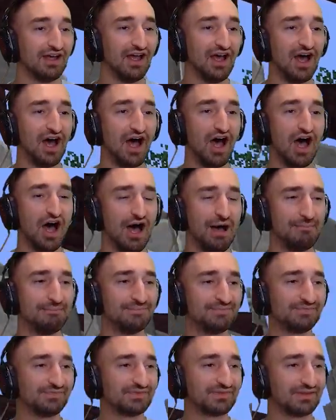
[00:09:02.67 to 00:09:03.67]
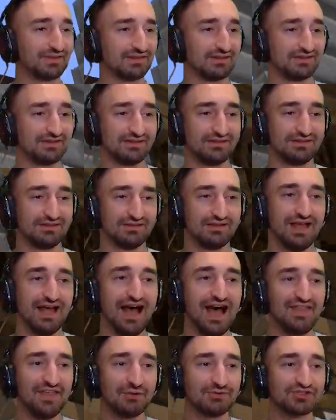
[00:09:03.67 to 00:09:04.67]
Um, Should I start saving now?
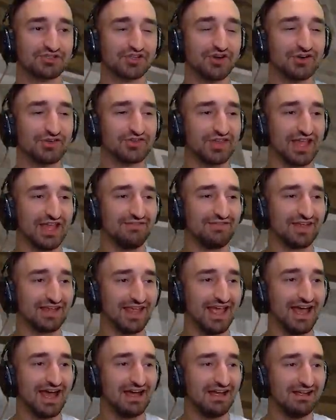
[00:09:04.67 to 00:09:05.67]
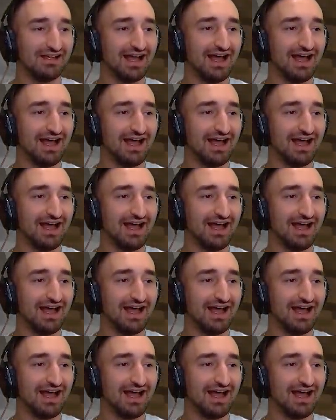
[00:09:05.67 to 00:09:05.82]
I think we start saving, yeah.